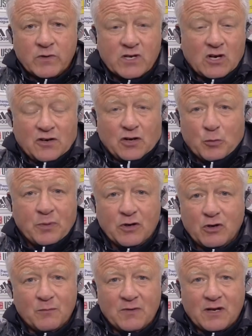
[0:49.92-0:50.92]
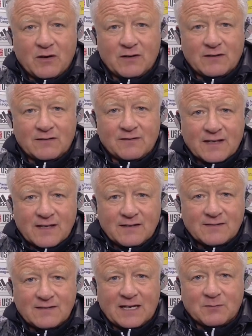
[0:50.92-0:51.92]
we can't open up. You know, I, think
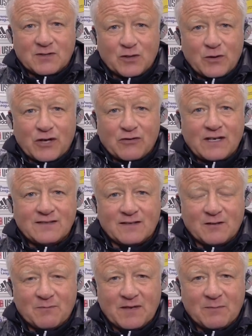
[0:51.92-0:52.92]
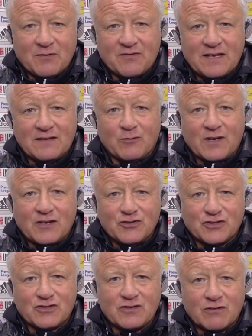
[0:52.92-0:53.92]
it's absolutely crazy that people think that we can
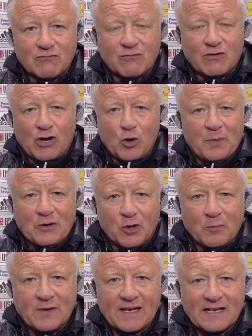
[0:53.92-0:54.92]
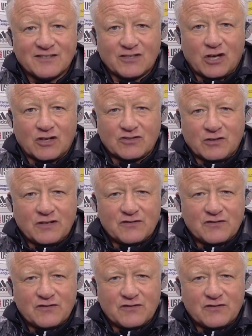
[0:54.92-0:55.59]
just open up against Arsenal.